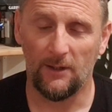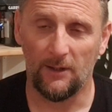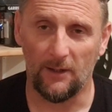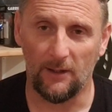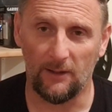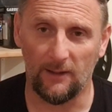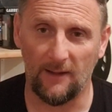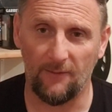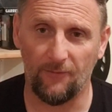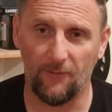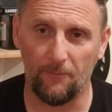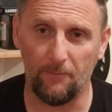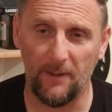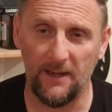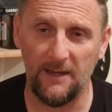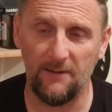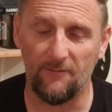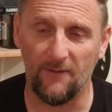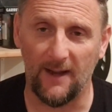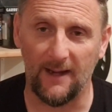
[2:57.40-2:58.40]
and left the
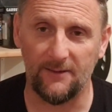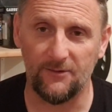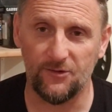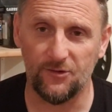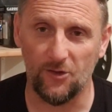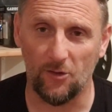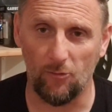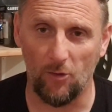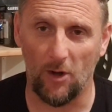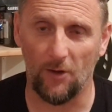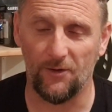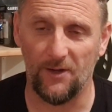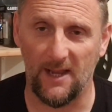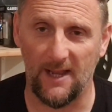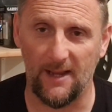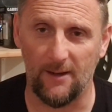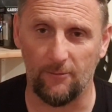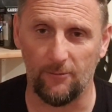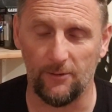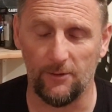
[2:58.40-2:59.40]
pea vines to rot
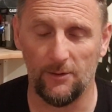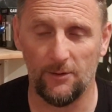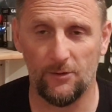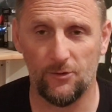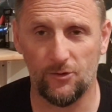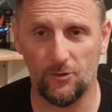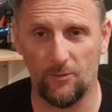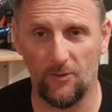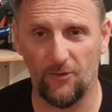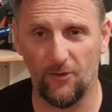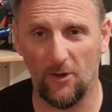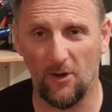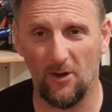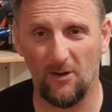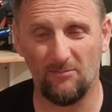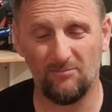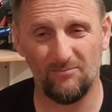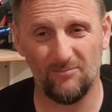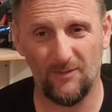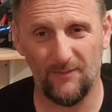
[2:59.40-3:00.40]
down. So we
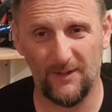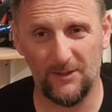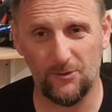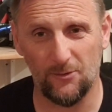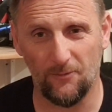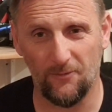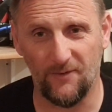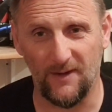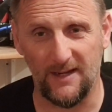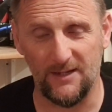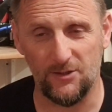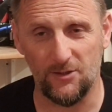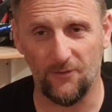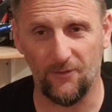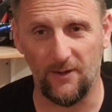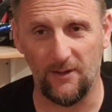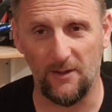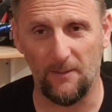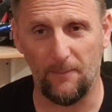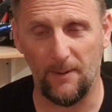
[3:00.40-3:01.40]
thought, we've had some finds off
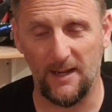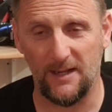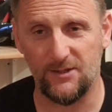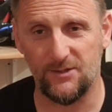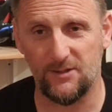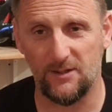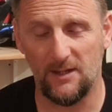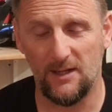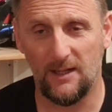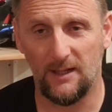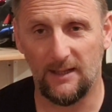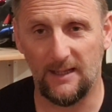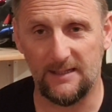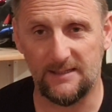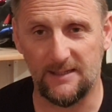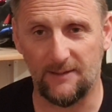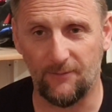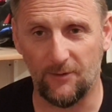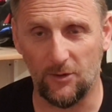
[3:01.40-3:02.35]
it in the past, let's have